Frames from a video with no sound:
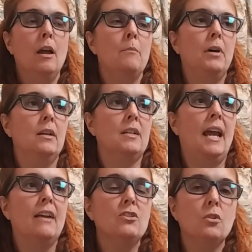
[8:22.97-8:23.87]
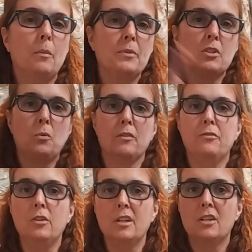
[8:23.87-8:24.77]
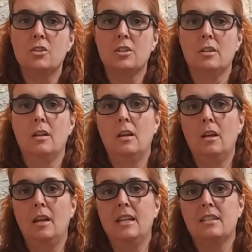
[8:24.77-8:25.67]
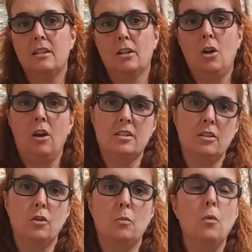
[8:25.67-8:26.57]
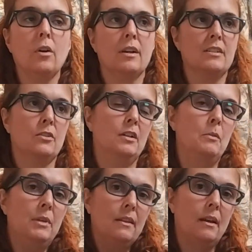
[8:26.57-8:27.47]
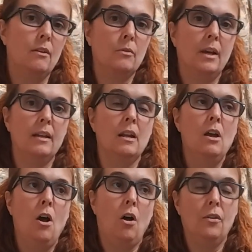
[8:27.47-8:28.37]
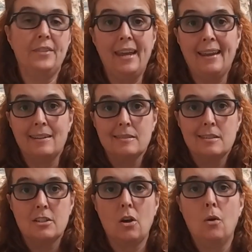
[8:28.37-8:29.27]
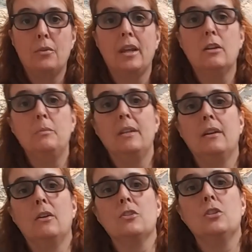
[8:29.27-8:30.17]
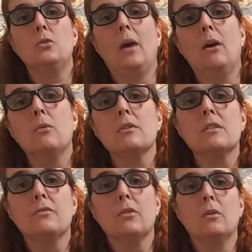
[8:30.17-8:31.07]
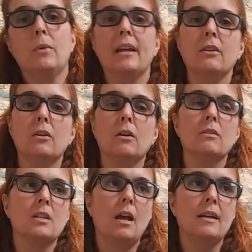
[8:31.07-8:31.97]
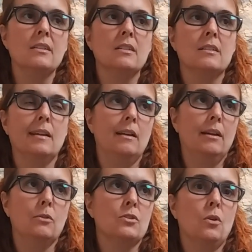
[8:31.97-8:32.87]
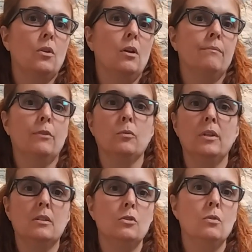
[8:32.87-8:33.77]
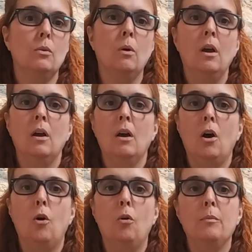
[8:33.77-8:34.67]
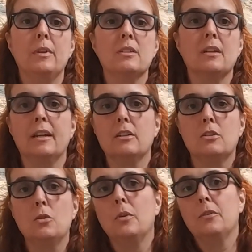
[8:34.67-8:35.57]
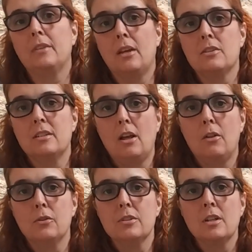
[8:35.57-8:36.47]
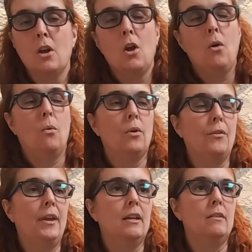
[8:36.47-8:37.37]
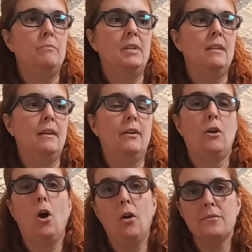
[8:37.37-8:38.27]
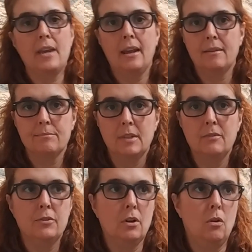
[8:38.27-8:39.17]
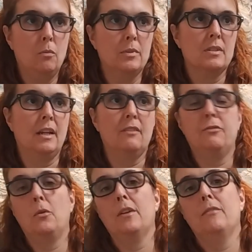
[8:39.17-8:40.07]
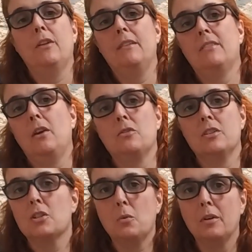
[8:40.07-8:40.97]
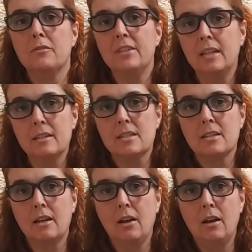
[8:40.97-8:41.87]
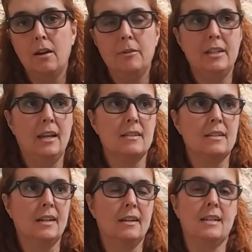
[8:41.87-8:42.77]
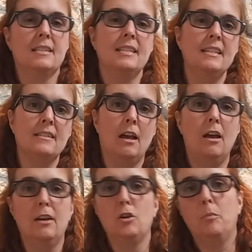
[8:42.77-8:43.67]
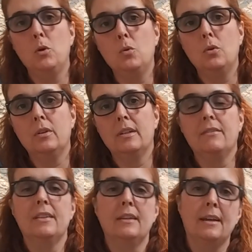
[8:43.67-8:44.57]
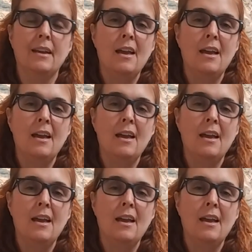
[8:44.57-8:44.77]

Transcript: But as you go up in square footage, it's going to cost a little more because they're going to be there, right, all day. So they could be there 2 hours for a regular sized Arizona 3-2 home that's like $200,000, or they could be there all day if your home is like 4,000 to 5,000 square feet and has like a casita and a pool and everything.